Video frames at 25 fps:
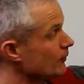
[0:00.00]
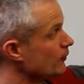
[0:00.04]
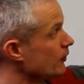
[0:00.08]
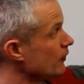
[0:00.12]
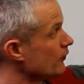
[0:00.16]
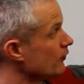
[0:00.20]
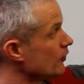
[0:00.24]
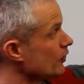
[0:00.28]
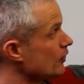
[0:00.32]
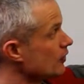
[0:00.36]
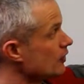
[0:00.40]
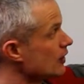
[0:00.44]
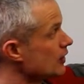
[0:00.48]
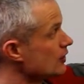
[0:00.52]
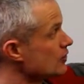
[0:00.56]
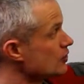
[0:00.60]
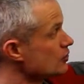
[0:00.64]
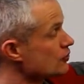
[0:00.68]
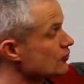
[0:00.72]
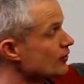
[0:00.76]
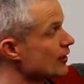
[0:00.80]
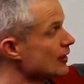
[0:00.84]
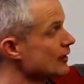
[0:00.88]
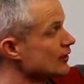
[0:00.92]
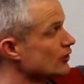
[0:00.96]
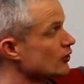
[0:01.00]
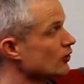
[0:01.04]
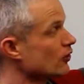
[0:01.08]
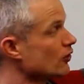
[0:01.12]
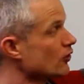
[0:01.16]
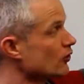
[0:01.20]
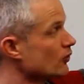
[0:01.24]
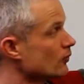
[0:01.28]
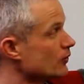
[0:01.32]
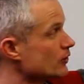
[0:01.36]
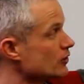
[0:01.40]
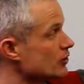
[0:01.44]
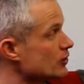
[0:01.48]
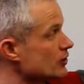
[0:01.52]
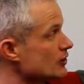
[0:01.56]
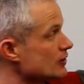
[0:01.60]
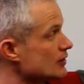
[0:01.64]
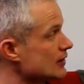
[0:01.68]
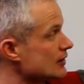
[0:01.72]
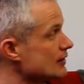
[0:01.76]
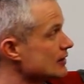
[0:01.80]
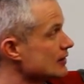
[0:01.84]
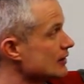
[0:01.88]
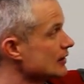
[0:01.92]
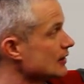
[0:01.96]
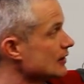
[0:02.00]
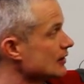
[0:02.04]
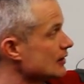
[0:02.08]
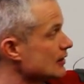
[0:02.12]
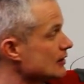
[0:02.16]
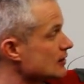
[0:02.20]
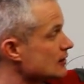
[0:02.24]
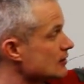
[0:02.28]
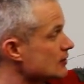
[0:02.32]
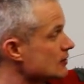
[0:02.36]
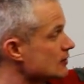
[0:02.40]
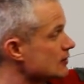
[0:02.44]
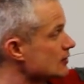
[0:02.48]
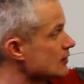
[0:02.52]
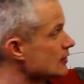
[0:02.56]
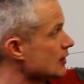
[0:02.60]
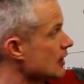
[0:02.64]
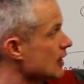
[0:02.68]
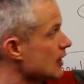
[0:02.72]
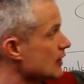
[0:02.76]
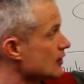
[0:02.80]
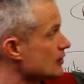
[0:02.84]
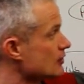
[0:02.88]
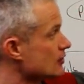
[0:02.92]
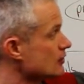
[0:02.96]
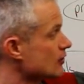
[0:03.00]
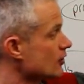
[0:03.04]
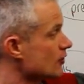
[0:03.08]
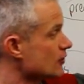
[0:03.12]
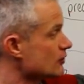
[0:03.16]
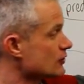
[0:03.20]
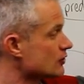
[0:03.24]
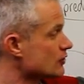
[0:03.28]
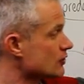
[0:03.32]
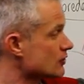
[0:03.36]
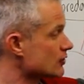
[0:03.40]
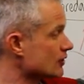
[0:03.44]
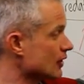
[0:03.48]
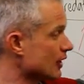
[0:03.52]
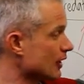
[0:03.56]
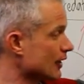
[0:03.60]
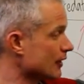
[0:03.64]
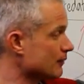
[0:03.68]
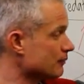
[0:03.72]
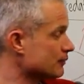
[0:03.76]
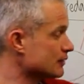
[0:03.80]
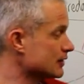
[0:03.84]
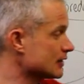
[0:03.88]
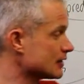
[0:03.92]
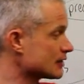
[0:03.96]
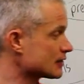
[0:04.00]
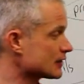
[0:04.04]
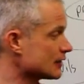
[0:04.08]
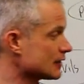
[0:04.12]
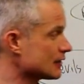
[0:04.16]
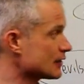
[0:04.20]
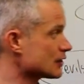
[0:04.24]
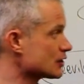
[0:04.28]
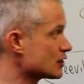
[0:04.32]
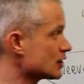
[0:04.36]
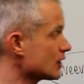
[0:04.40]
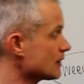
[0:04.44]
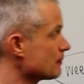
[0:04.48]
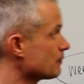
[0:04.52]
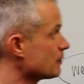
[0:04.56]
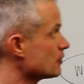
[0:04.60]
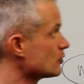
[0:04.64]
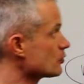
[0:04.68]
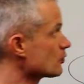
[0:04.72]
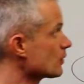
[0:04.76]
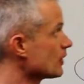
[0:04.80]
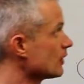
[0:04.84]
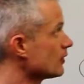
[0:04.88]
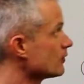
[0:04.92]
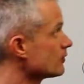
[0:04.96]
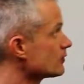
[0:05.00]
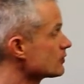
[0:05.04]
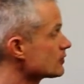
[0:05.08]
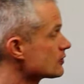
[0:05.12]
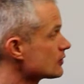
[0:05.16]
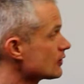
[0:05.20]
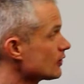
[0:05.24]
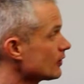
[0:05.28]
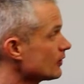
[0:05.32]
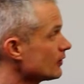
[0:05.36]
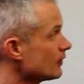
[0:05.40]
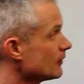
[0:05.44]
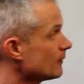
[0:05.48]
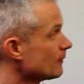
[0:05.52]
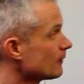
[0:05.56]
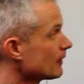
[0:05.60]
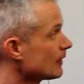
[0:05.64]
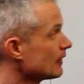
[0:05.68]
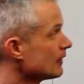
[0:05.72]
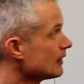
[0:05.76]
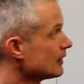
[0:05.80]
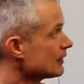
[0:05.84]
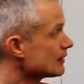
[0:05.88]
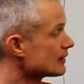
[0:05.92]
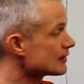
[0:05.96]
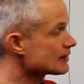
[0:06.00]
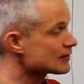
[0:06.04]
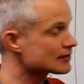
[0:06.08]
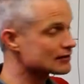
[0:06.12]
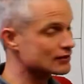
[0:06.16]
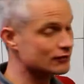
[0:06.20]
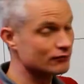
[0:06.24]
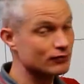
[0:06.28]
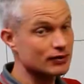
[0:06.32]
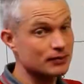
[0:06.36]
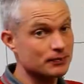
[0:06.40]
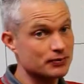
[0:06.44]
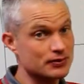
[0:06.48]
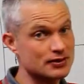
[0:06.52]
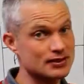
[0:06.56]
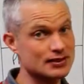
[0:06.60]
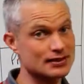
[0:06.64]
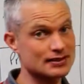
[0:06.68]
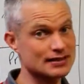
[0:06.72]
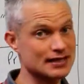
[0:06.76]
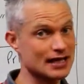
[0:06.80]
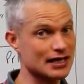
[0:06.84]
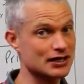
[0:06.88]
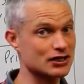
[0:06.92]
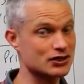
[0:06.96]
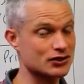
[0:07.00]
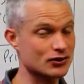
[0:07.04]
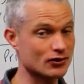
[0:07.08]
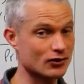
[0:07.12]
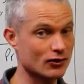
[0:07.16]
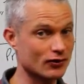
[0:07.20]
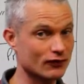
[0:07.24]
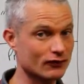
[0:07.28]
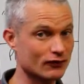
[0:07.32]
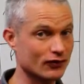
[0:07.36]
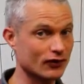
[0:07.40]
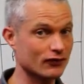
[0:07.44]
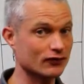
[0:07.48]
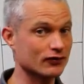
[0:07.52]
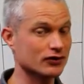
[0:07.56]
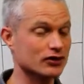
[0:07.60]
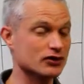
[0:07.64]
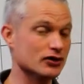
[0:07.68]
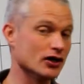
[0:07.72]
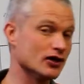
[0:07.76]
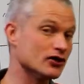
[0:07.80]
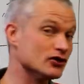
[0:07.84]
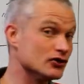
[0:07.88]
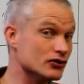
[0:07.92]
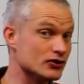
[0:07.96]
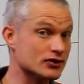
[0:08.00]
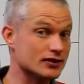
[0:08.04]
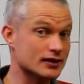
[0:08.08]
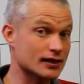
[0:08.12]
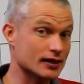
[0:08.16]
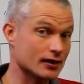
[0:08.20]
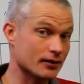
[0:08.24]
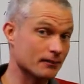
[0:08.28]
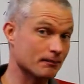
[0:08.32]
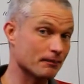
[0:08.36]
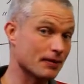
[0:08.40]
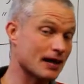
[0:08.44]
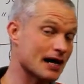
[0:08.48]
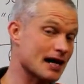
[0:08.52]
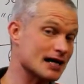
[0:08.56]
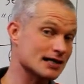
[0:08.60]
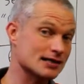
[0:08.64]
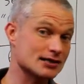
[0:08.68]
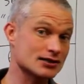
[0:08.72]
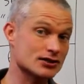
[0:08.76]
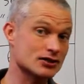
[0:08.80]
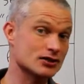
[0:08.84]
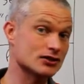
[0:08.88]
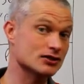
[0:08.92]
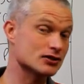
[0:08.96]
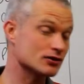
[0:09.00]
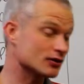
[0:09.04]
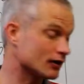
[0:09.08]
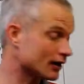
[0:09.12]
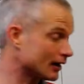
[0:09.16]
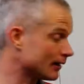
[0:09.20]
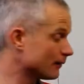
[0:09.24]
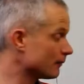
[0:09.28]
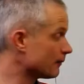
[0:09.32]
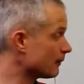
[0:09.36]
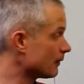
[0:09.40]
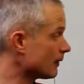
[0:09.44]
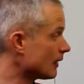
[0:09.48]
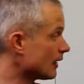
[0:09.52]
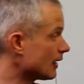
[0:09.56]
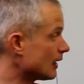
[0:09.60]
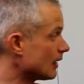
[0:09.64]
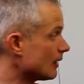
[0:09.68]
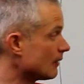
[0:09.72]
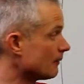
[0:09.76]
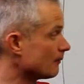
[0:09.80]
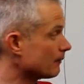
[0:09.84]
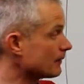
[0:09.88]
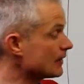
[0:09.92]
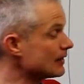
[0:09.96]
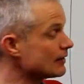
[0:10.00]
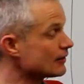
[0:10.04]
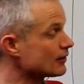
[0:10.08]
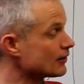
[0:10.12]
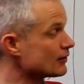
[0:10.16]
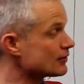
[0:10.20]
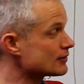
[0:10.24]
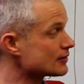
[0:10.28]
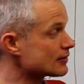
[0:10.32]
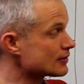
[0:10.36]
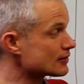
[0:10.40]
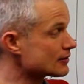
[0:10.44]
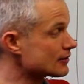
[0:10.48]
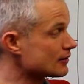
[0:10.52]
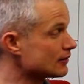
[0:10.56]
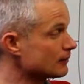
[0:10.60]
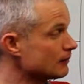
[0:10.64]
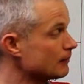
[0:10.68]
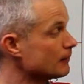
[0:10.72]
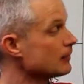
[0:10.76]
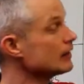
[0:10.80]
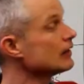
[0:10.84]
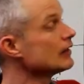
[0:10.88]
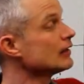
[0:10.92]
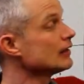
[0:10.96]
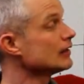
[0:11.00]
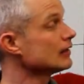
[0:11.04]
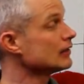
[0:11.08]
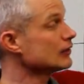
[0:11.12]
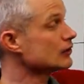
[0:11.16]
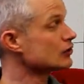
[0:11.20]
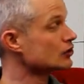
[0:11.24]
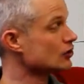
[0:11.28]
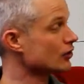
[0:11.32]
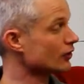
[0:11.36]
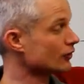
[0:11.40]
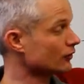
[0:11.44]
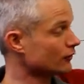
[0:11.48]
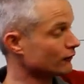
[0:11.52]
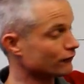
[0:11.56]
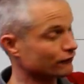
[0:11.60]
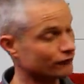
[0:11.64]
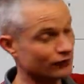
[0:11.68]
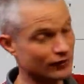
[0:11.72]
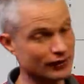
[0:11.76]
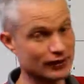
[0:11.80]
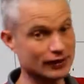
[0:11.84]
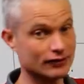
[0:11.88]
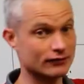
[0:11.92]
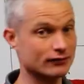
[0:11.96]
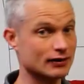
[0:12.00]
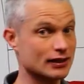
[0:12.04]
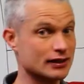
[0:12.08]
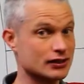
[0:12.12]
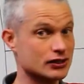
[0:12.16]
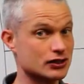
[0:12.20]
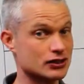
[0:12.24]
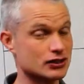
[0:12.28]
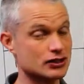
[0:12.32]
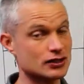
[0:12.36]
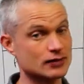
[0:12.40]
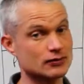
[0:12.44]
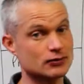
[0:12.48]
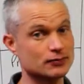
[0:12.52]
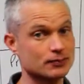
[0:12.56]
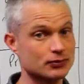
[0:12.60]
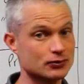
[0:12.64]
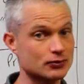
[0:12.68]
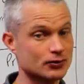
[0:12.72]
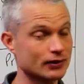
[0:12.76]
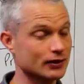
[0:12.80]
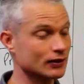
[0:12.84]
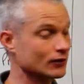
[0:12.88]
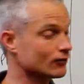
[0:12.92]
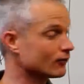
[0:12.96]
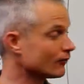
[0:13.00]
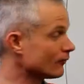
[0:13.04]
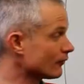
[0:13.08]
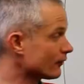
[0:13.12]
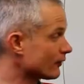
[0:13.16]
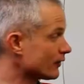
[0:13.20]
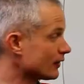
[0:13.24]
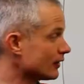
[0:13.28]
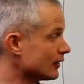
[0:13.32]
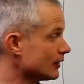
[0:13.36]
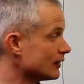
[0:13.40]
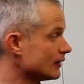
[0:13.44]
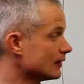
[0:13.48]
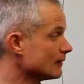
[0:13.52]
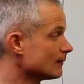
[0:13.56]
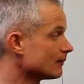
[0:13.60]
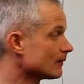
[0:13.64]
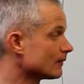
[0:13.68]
we've got a stray dog which is eating the stoats and potentially the sheep as well. So this is a representation of a New Zealand pasture type ecosystem, showing the feeding relationships between all of the